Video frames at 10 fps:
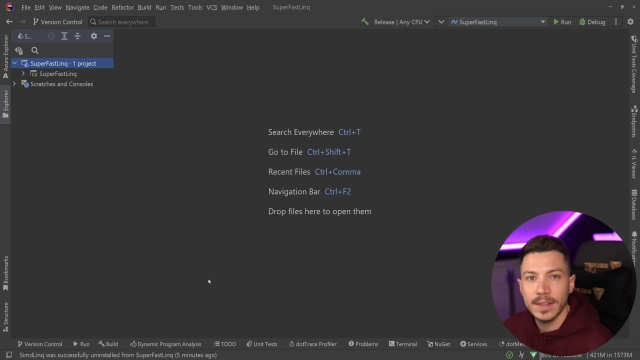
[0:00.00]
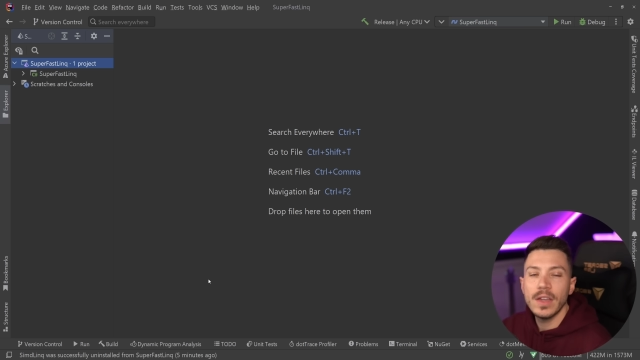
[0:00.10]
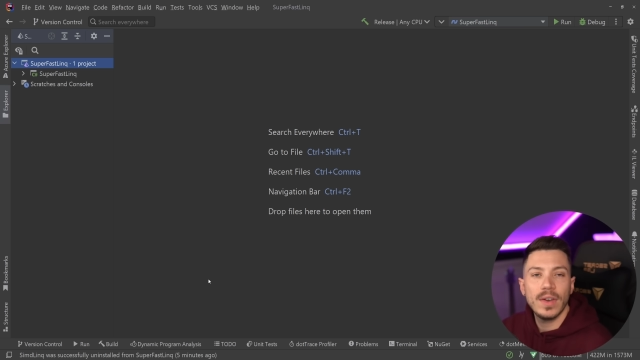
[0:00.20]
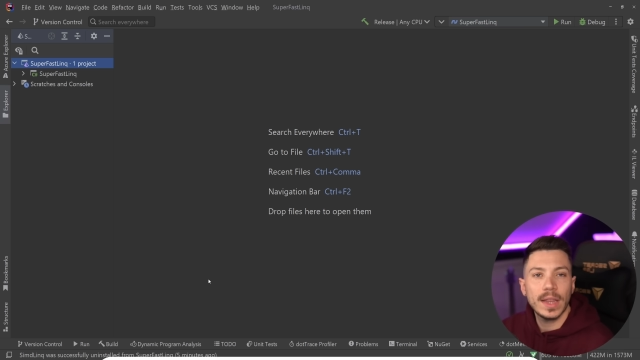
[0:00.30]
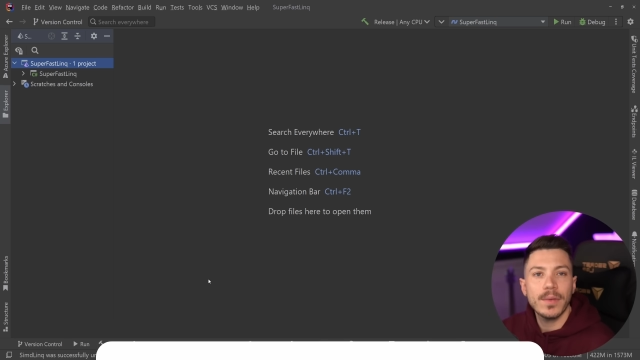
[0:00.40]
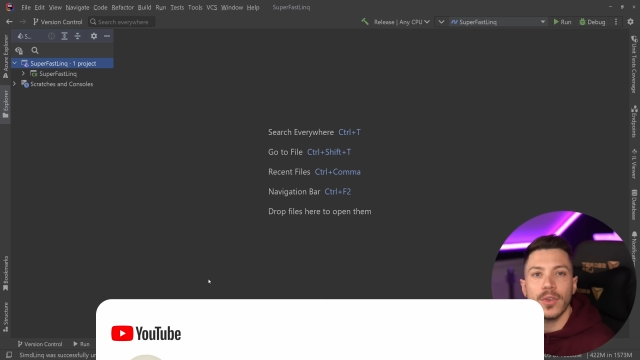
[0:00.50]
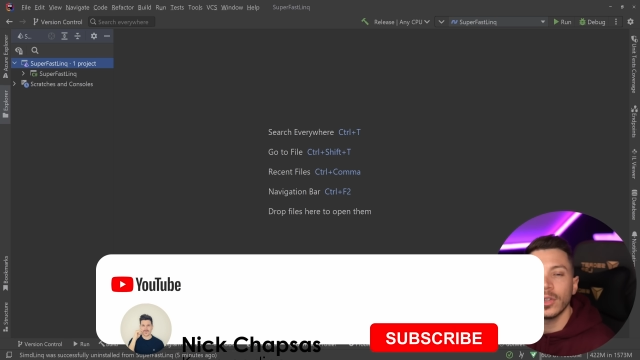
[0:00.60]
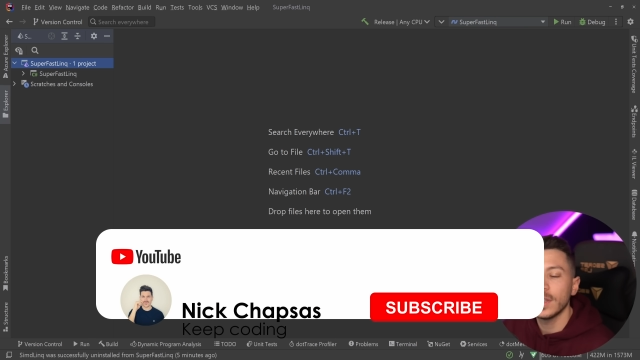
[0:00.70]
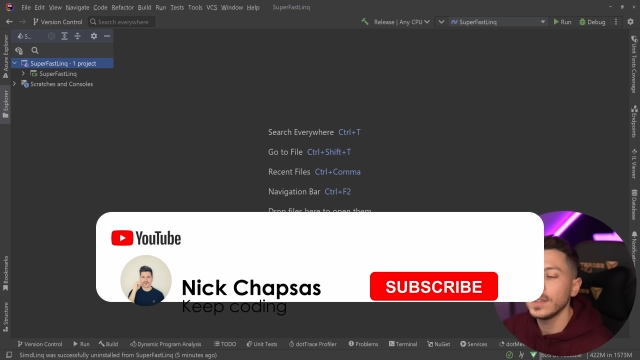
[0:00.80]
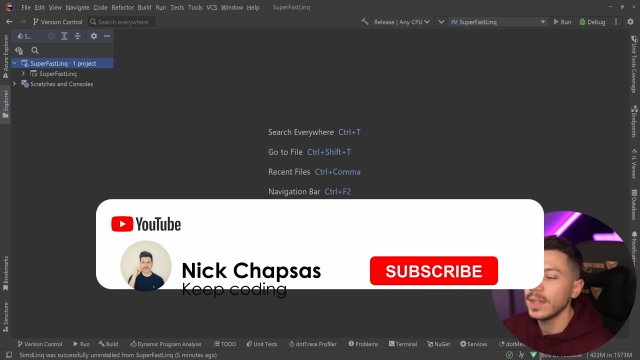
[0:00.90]
If you like our
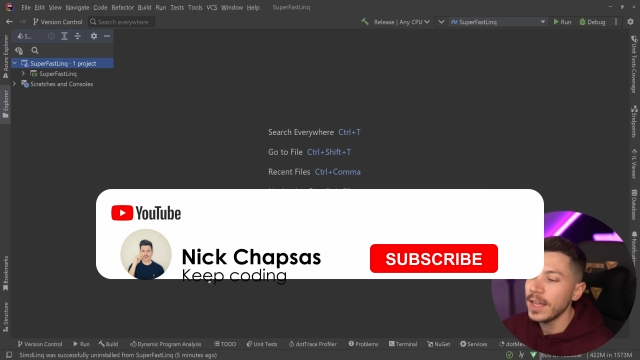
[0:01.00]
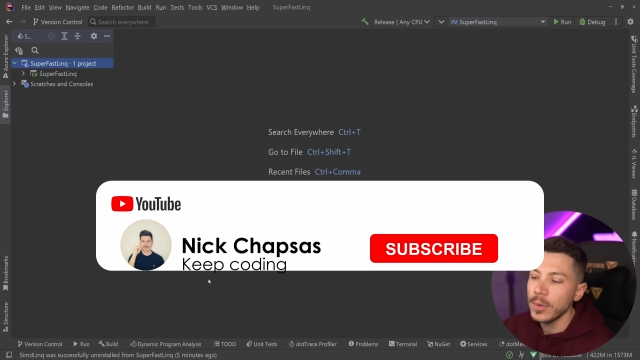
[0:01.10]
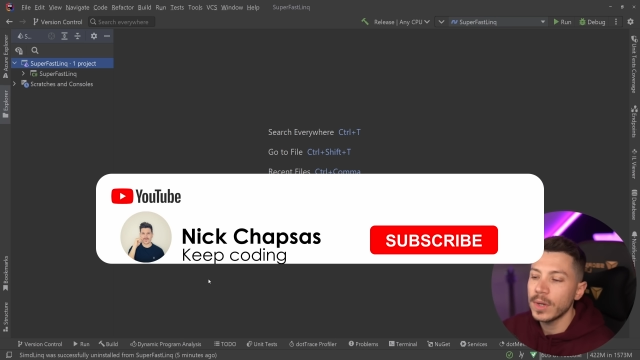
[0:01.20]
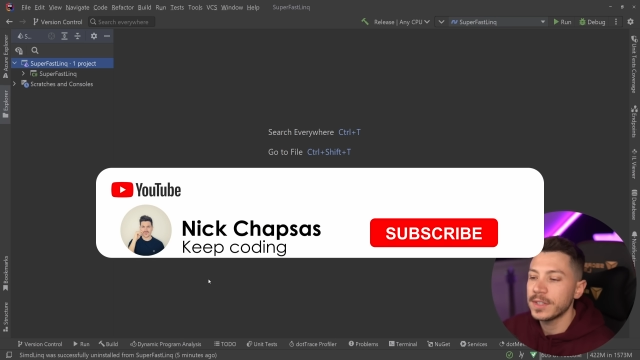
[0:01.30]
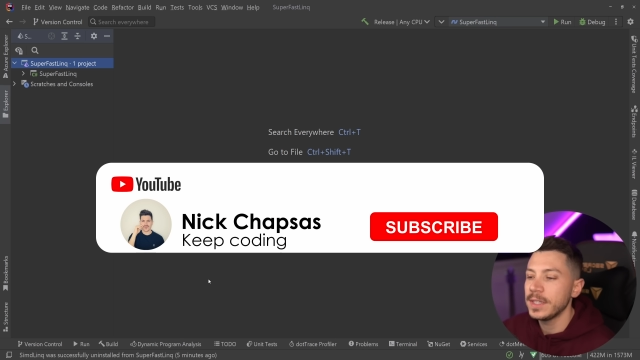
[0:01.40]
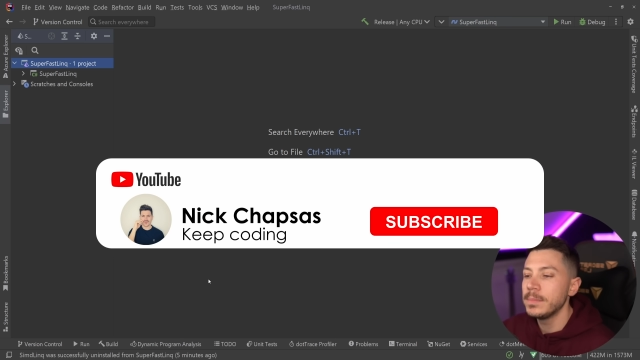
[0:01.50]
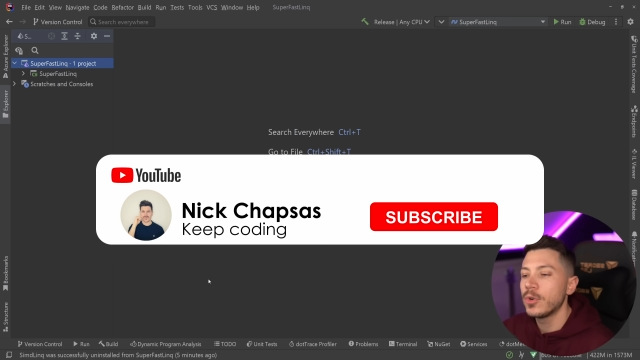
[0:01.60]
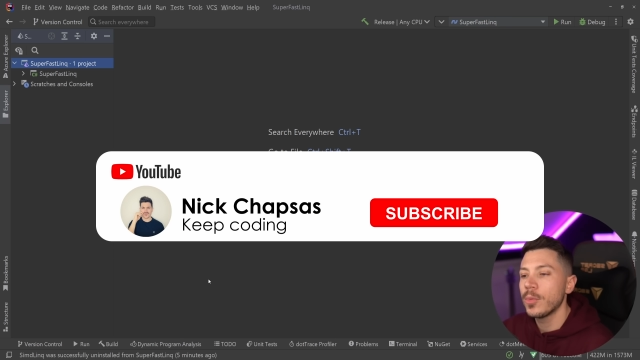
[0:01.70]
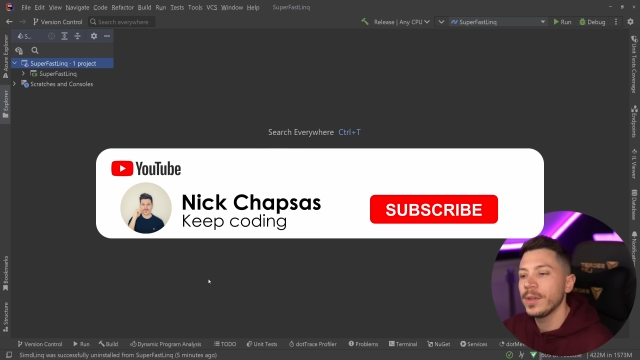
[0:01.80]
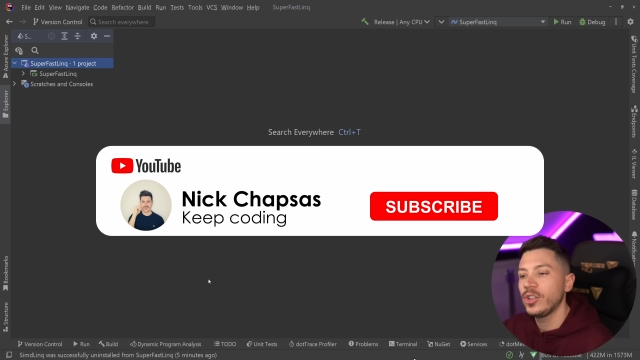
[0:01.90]
content and you want to see
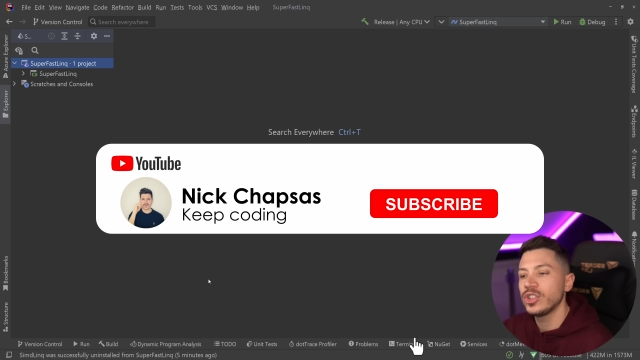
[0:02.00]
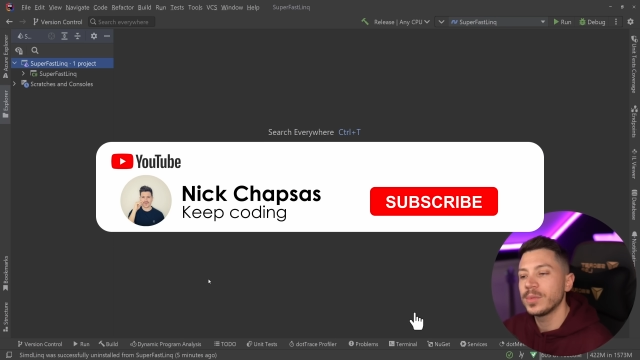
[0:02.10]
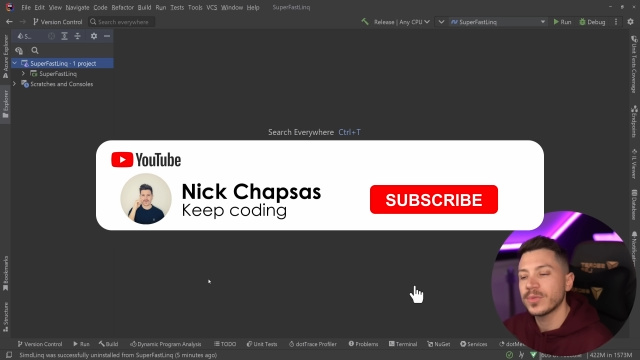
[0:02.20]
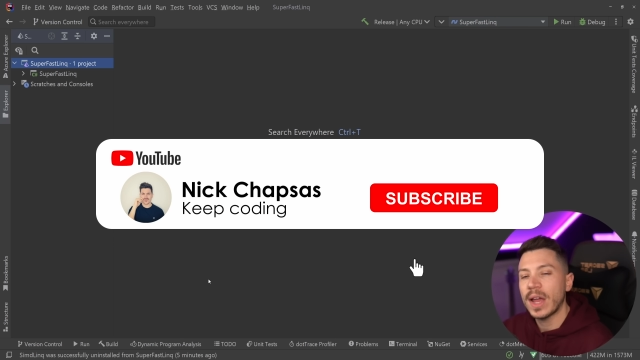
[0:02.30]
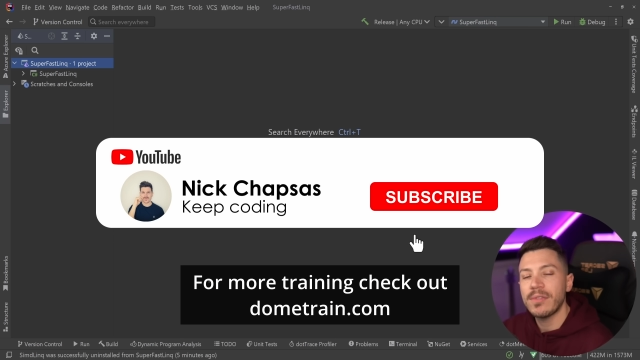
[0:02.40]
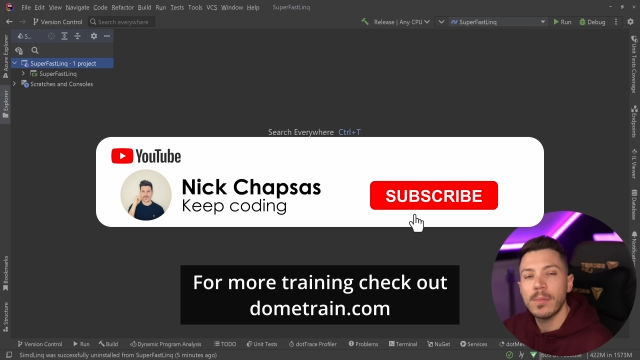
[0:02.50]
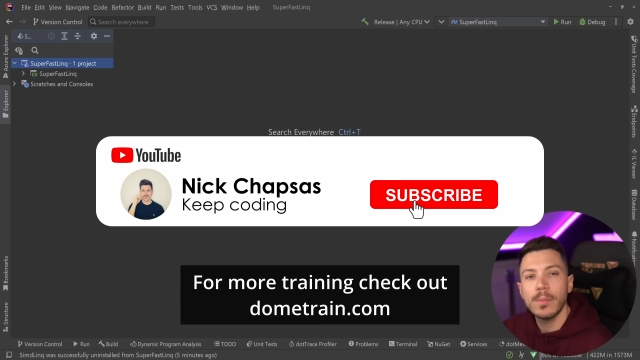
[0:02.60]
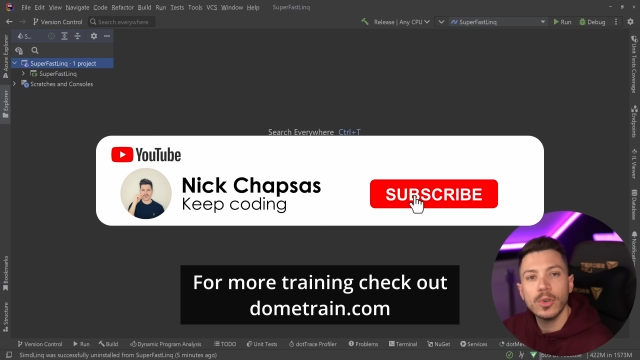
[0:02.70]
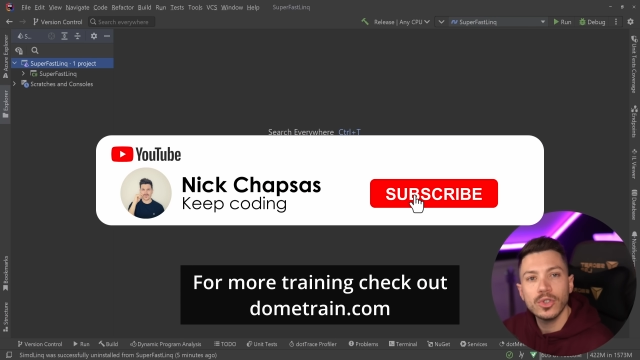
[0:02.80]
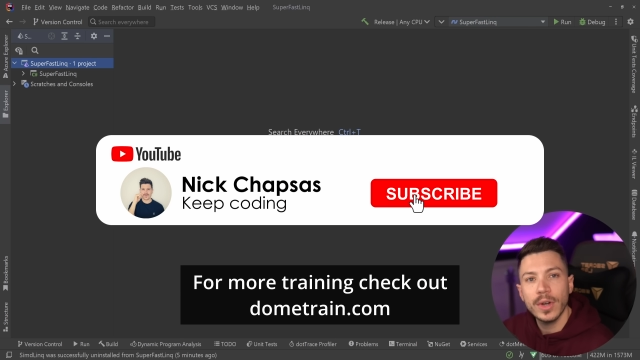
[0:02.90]
more, make sure you subscribe for
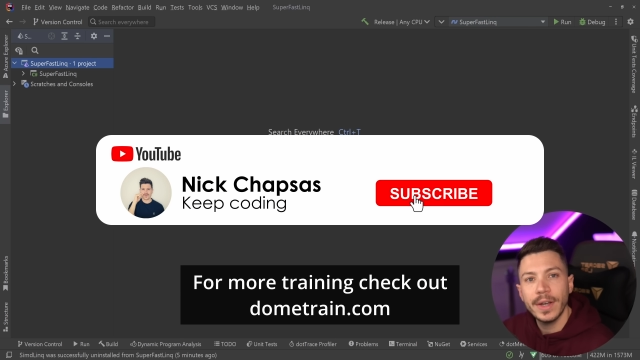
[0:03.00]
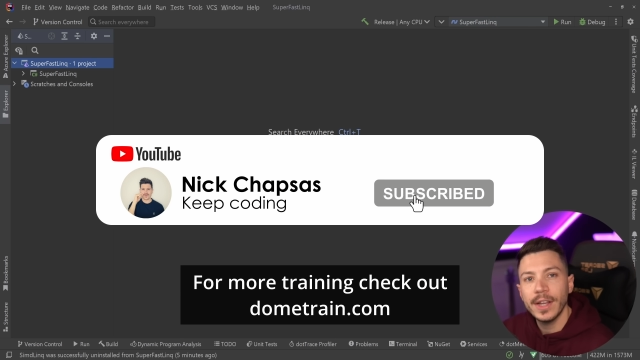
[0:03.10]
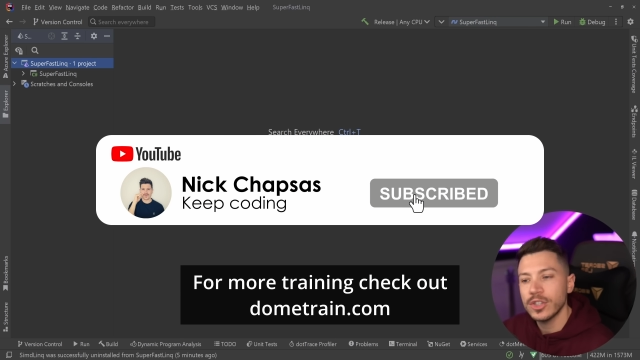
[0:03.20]
more training.